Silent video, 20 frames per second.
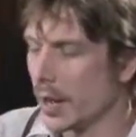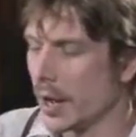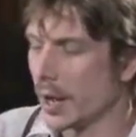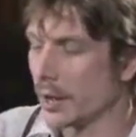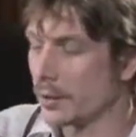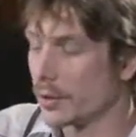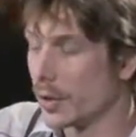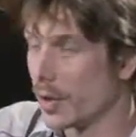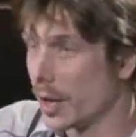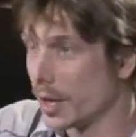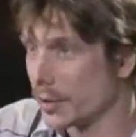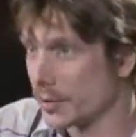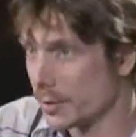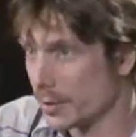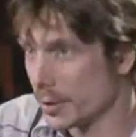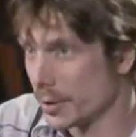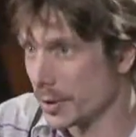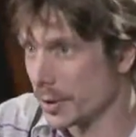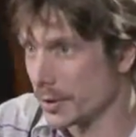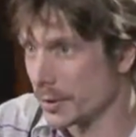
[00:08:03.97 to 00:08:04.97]
And the last
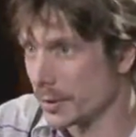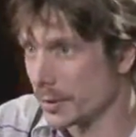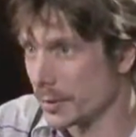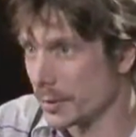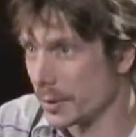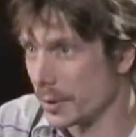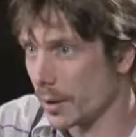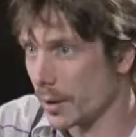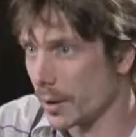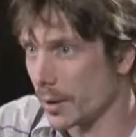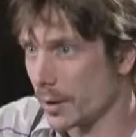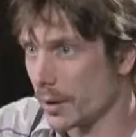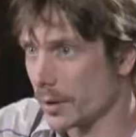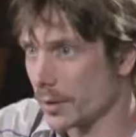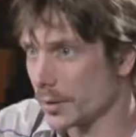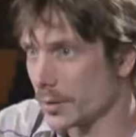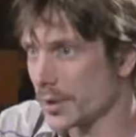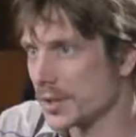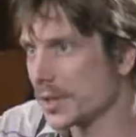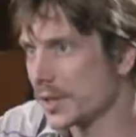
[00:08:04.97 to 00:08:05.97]
third
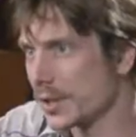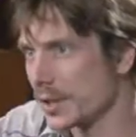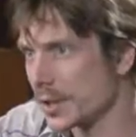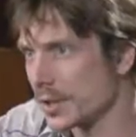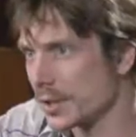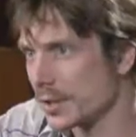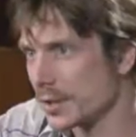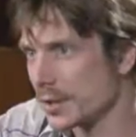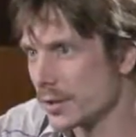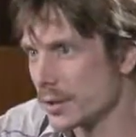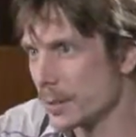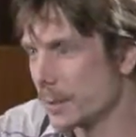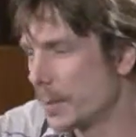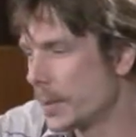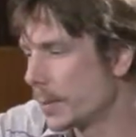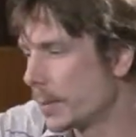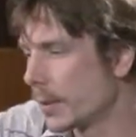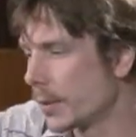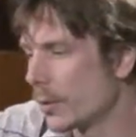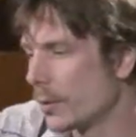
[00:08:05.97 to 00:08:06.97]
are the citizens, the
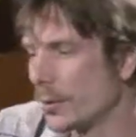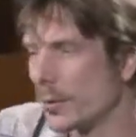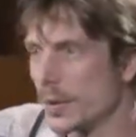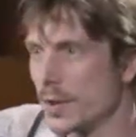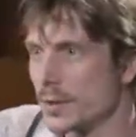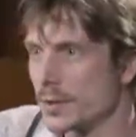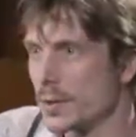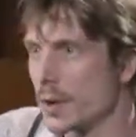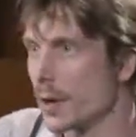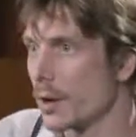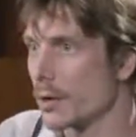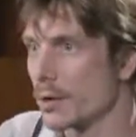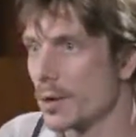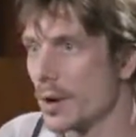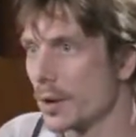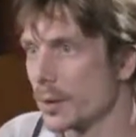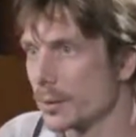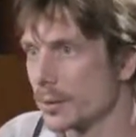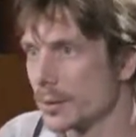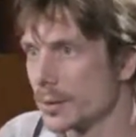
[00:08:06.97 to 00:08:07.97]
people who live
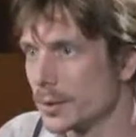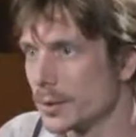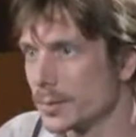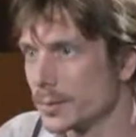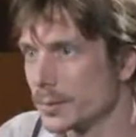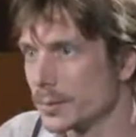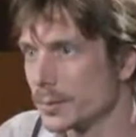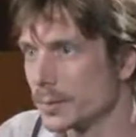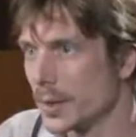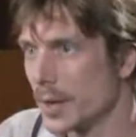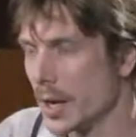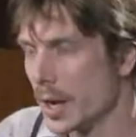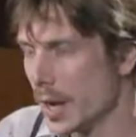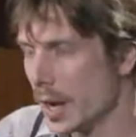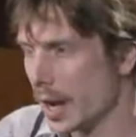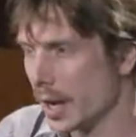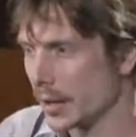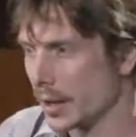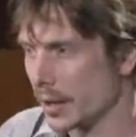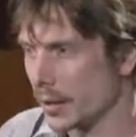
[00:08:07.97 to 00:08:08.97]
around,
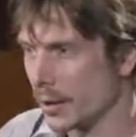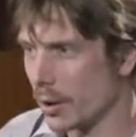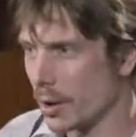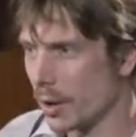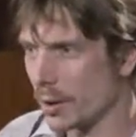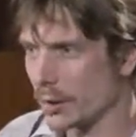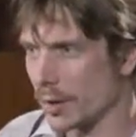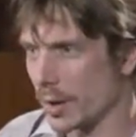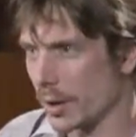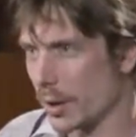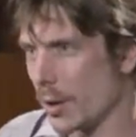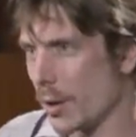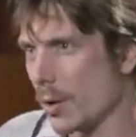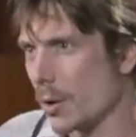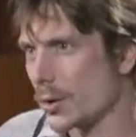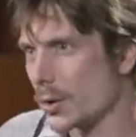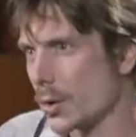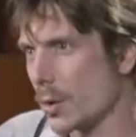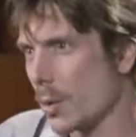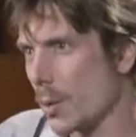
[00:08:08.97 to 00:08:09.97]
and that
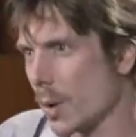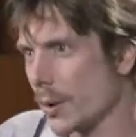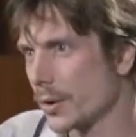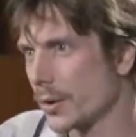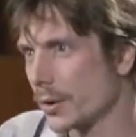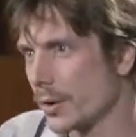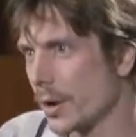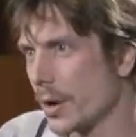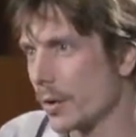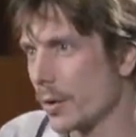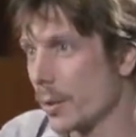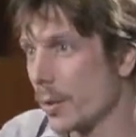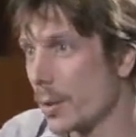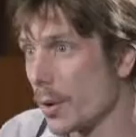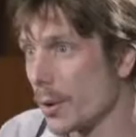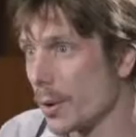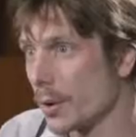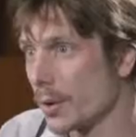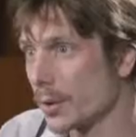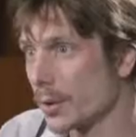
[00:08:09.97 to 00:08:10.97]
also want to have a
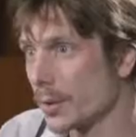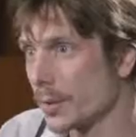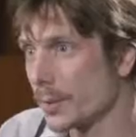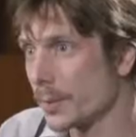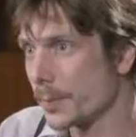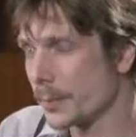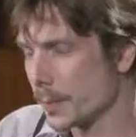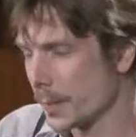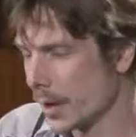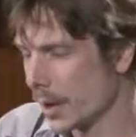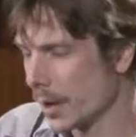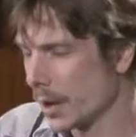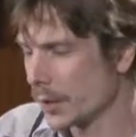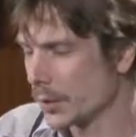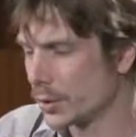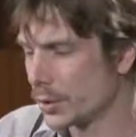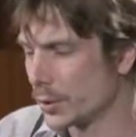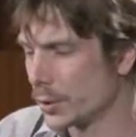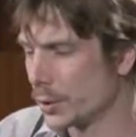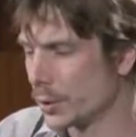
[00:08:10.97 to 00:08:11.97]
word
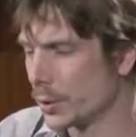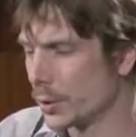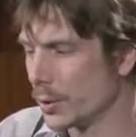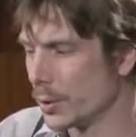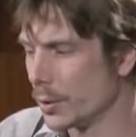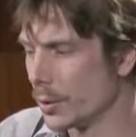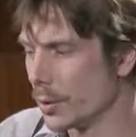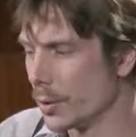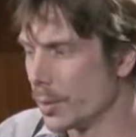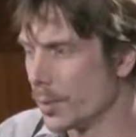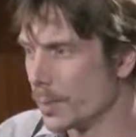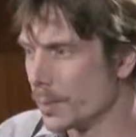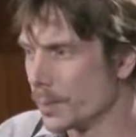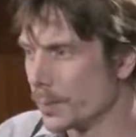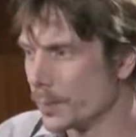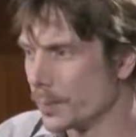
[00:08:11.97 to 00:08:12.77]
to